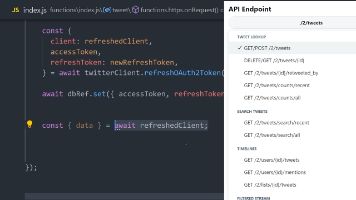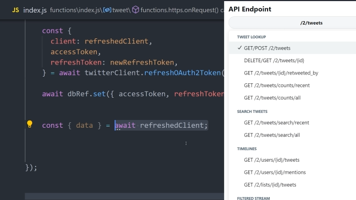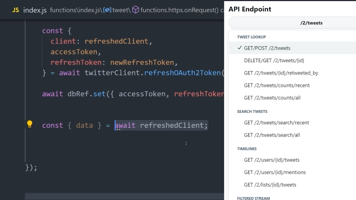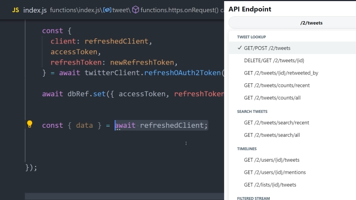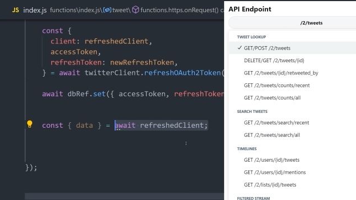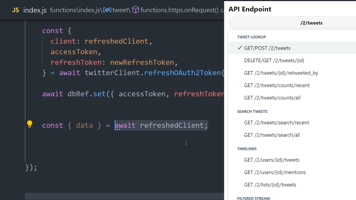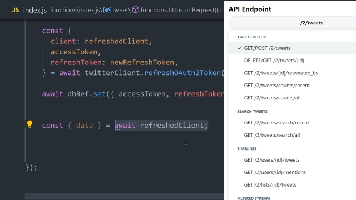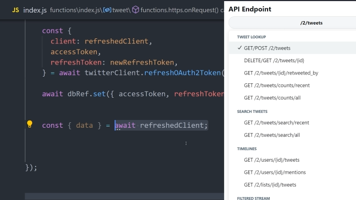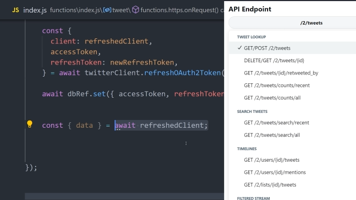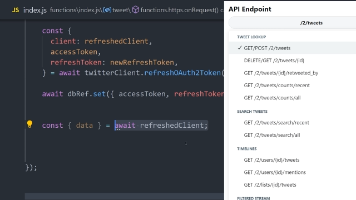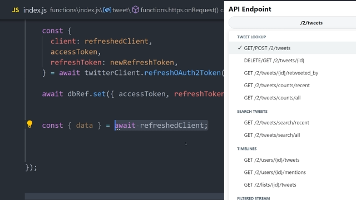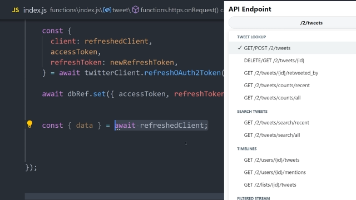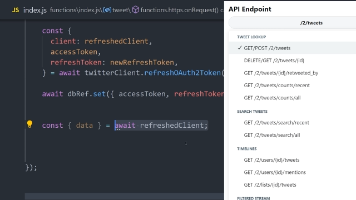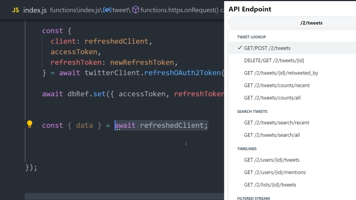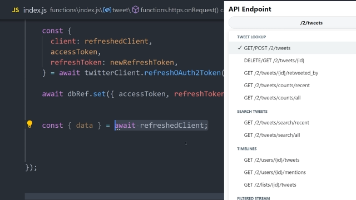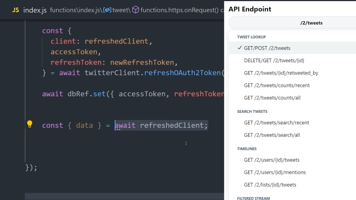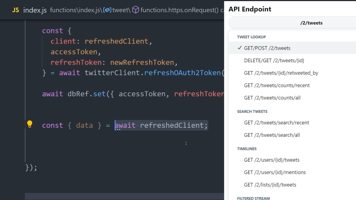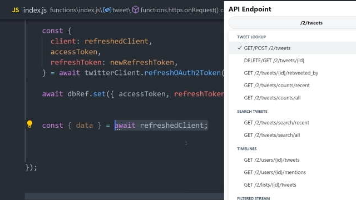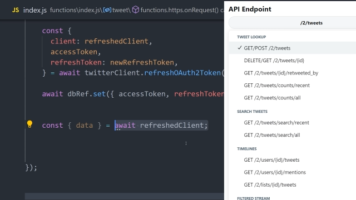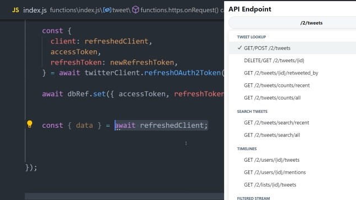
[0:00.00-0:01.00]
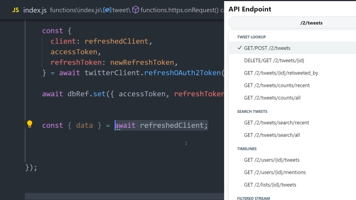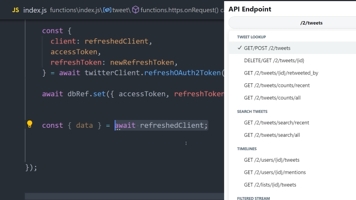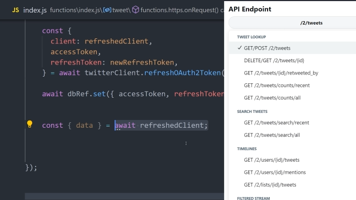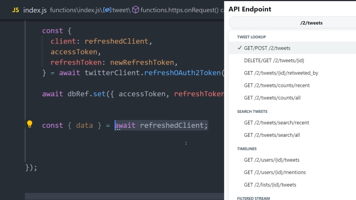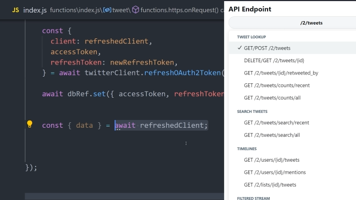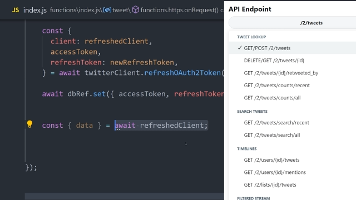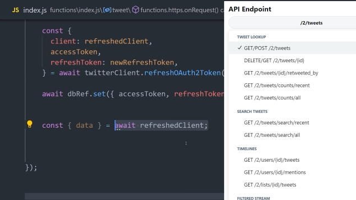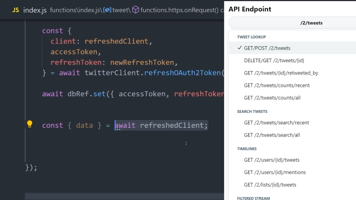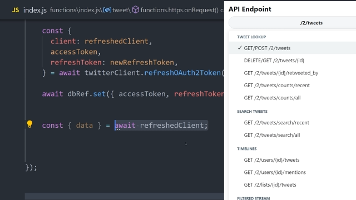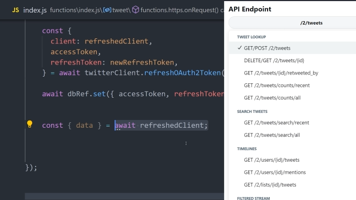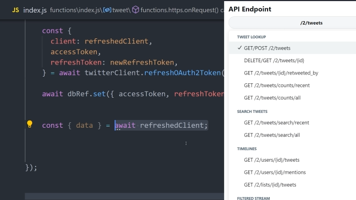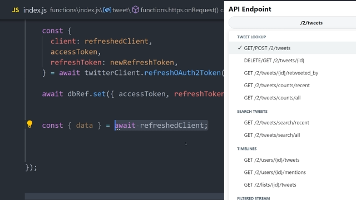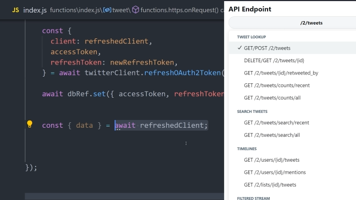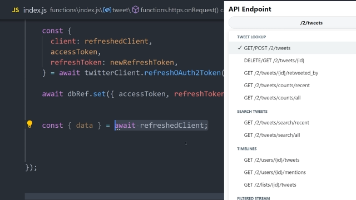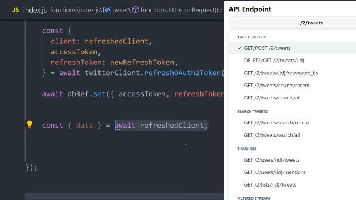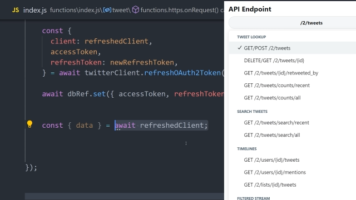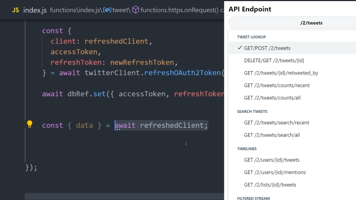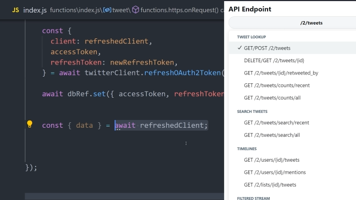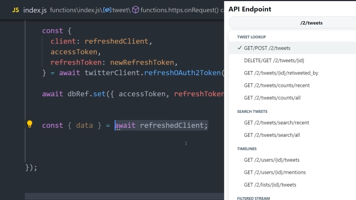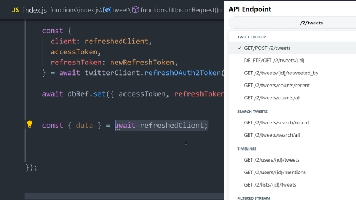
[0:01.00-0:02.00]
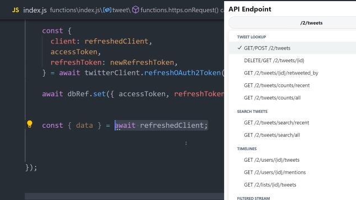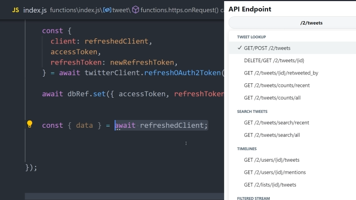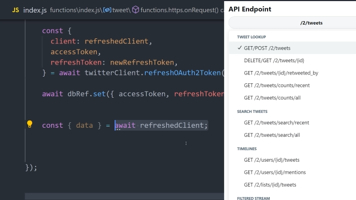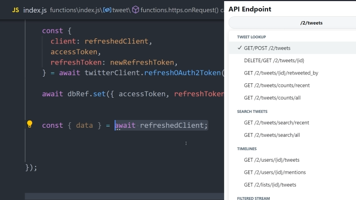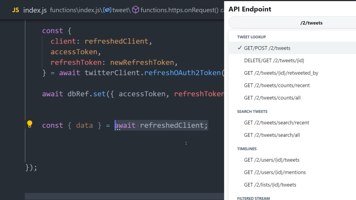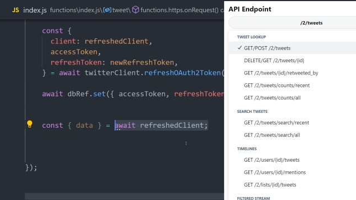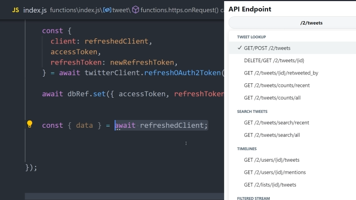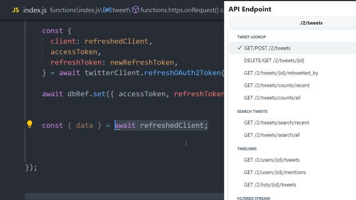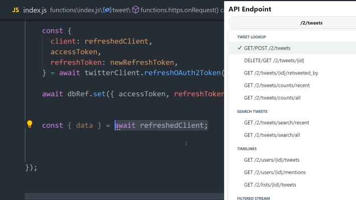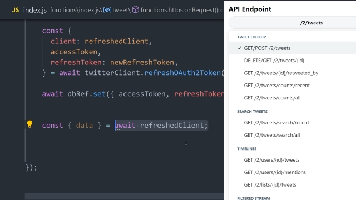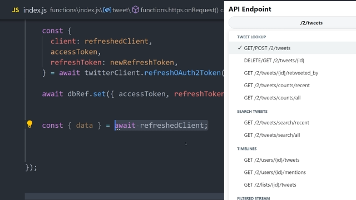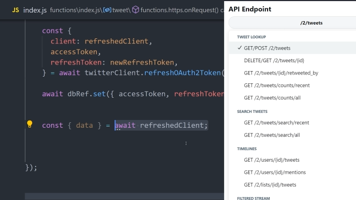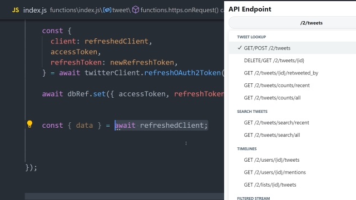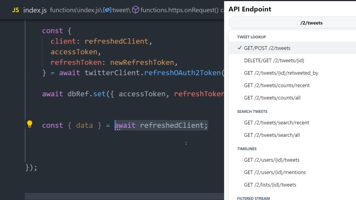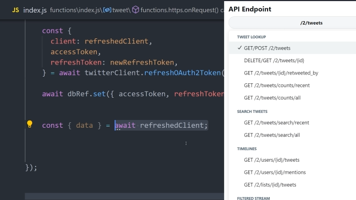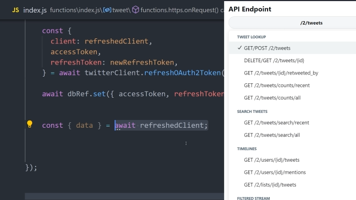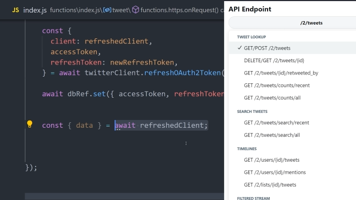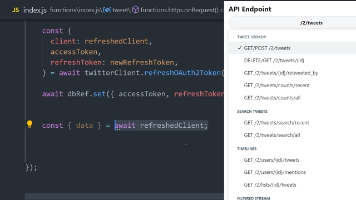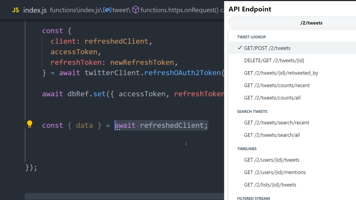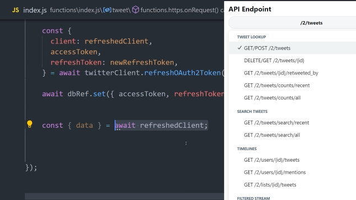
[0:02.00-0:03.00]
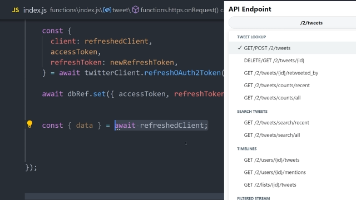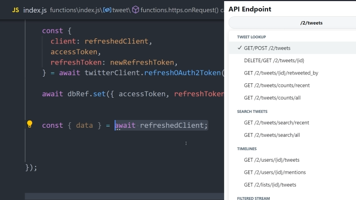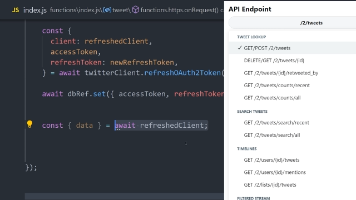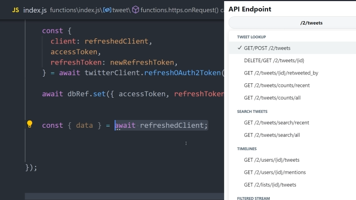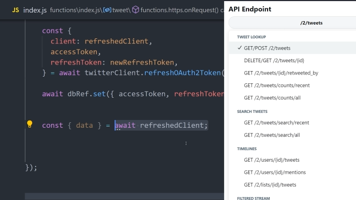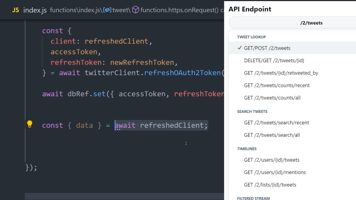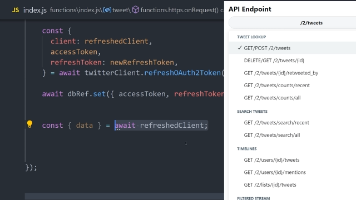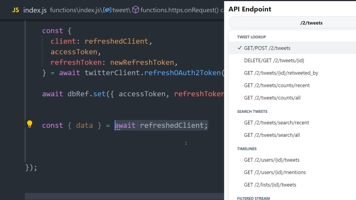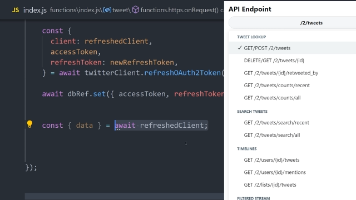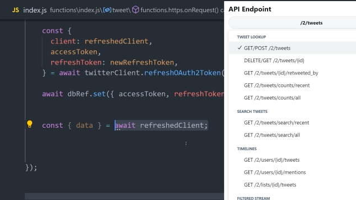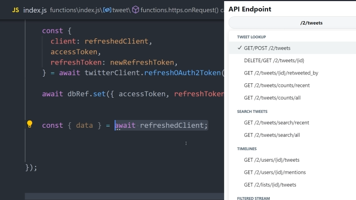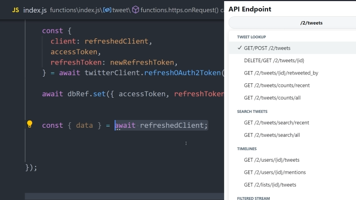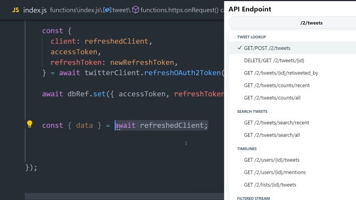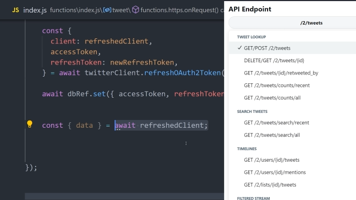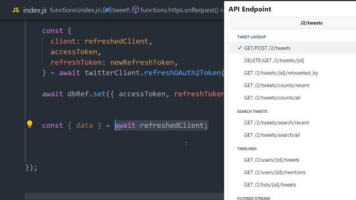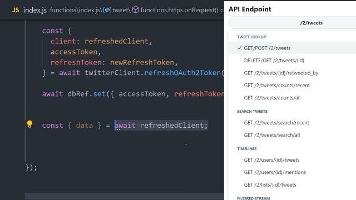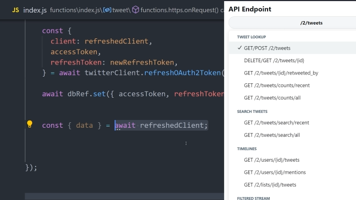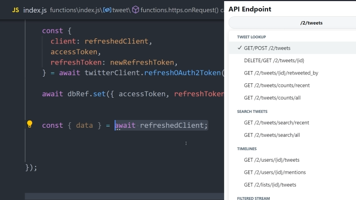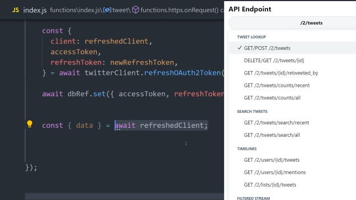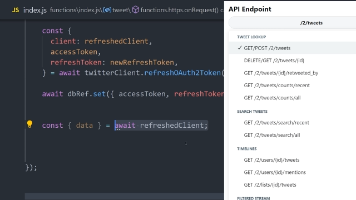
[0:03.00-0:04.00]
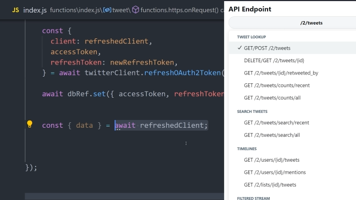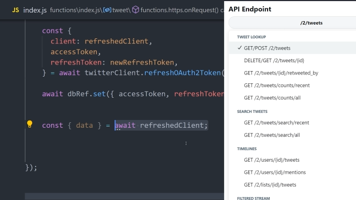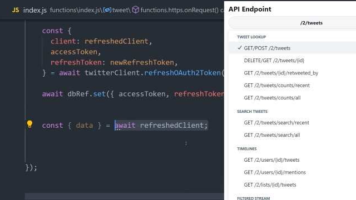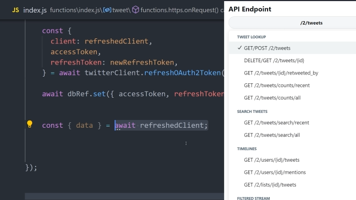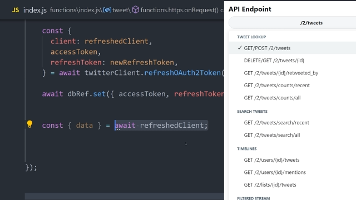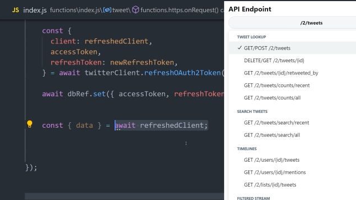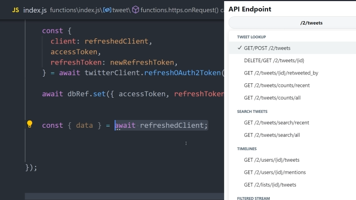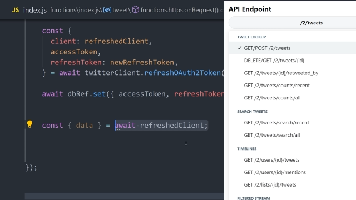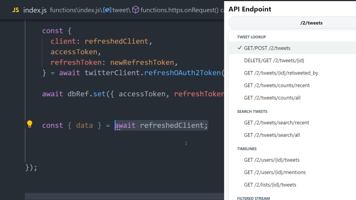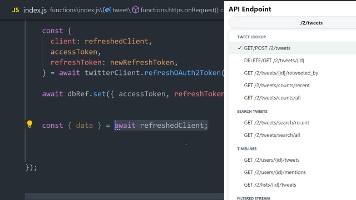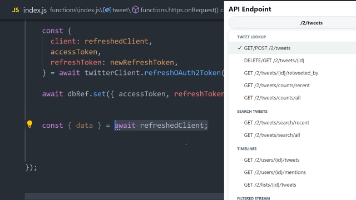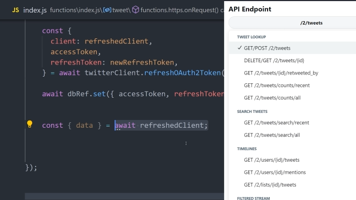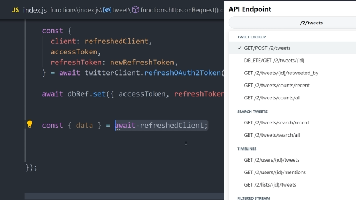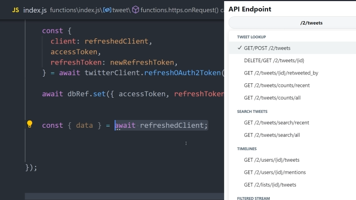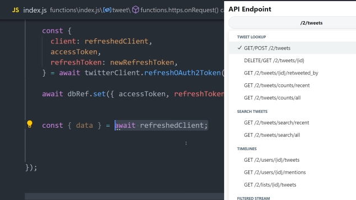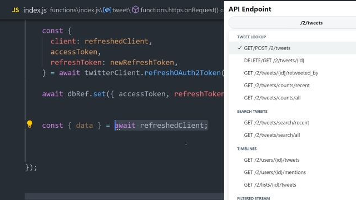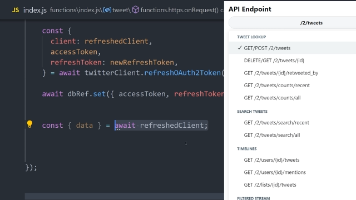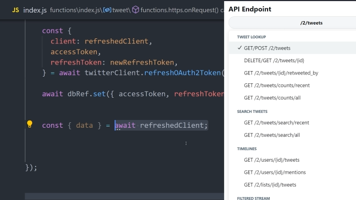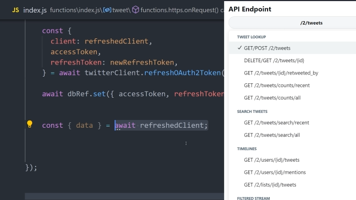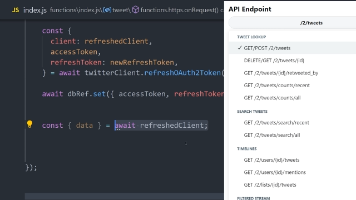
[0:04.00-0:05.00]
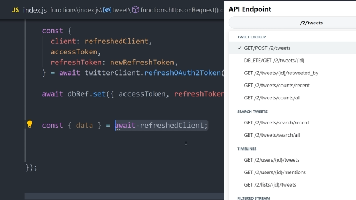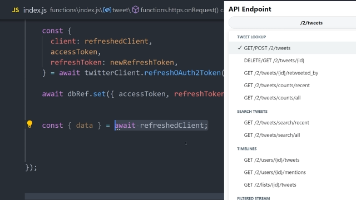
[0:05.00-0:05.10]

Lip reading: (no speaker visible)